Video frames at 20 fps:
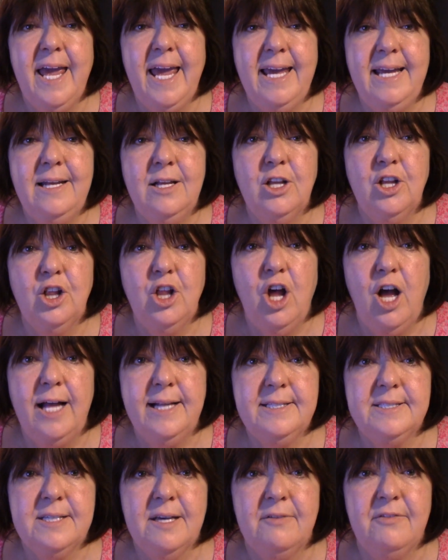eight
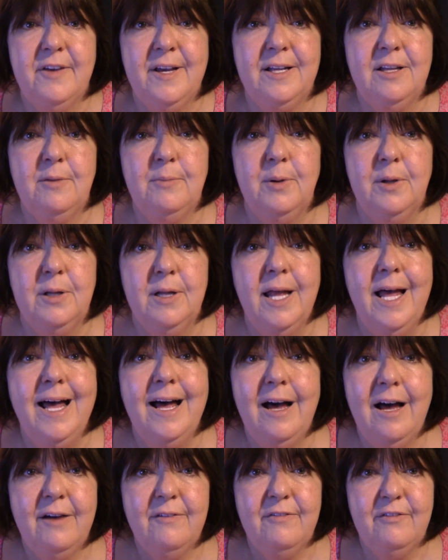lots available
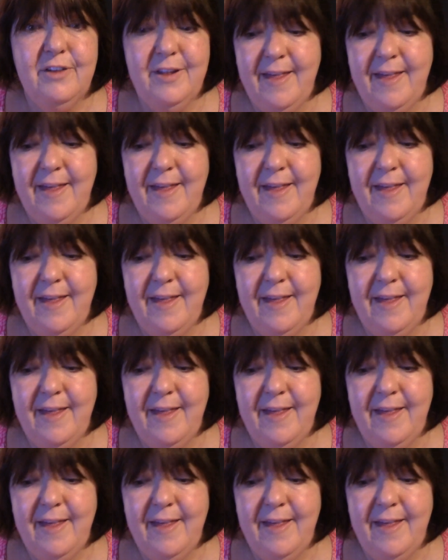for